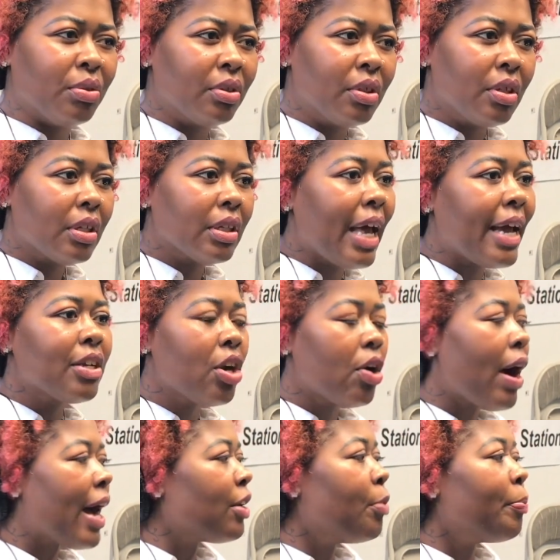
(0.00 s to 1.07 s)
Like, no,
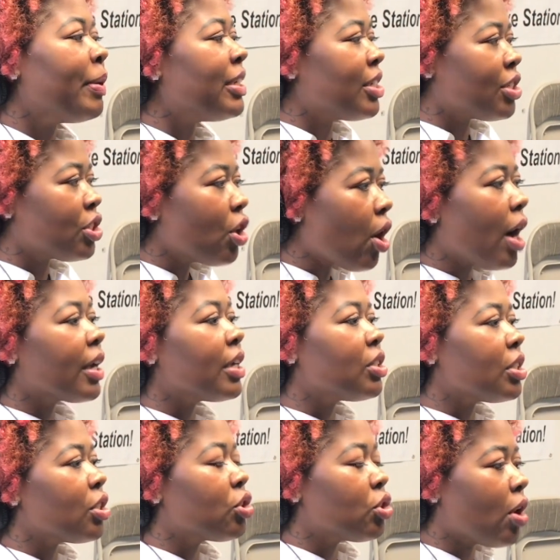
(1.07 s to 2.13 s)
I don't be just talking
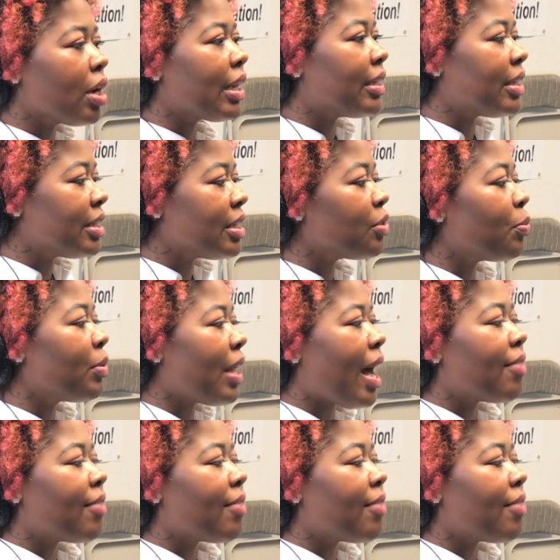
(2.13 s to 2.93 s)
just to talk. Like, this is what